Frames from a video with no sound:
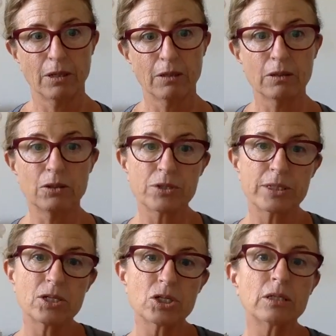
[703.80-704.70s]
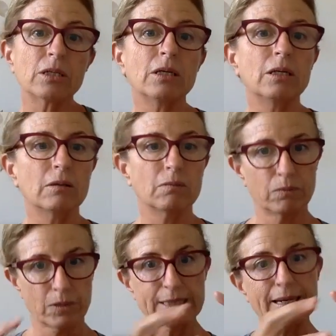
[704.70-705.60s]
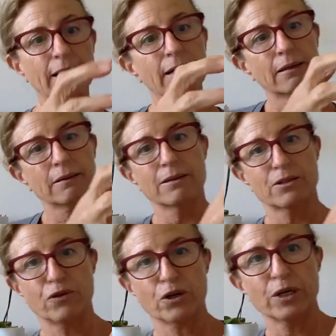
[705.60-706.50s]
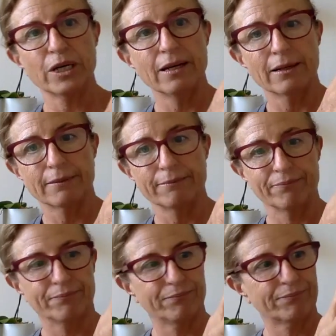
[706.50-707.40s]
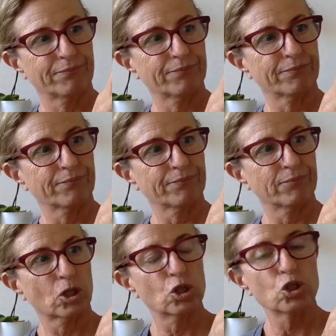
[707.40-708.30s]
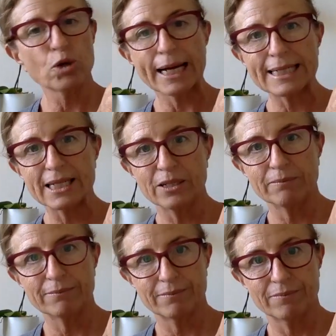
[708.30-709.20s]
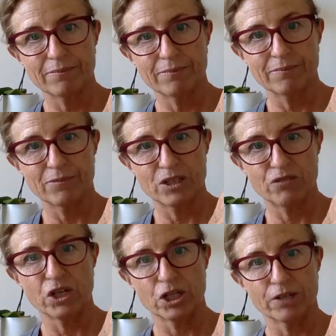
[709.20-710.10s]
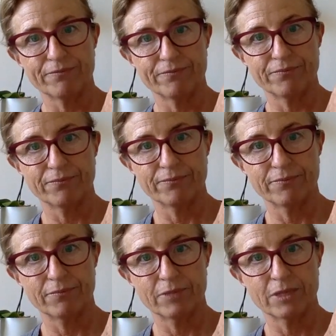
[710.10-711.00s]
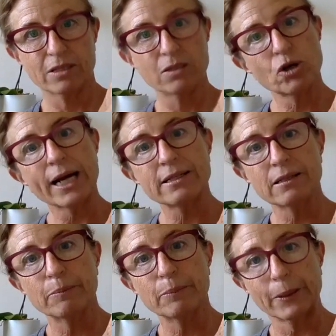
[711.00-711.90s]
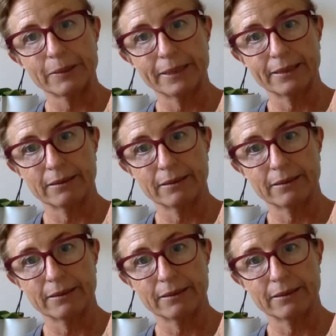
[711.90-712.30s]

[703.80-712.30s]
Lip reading: then you're essentially staying in this very contracted sphere, this contracted embodiment.